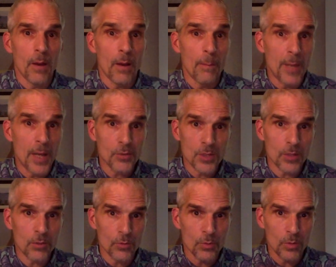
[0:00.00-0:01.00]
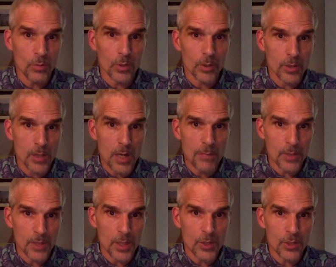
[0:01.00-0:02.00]
bouncing through the workers'
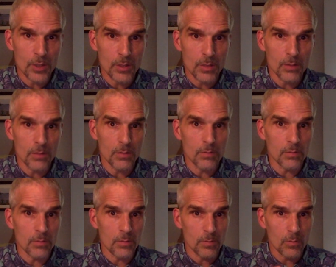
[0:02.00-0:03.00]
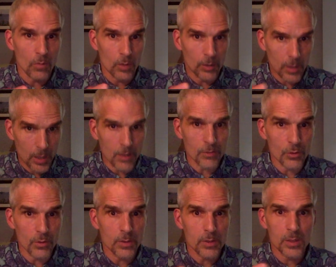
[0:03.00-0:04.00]
compensation or car
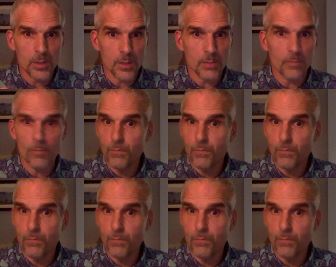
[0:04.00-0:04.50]
insurance system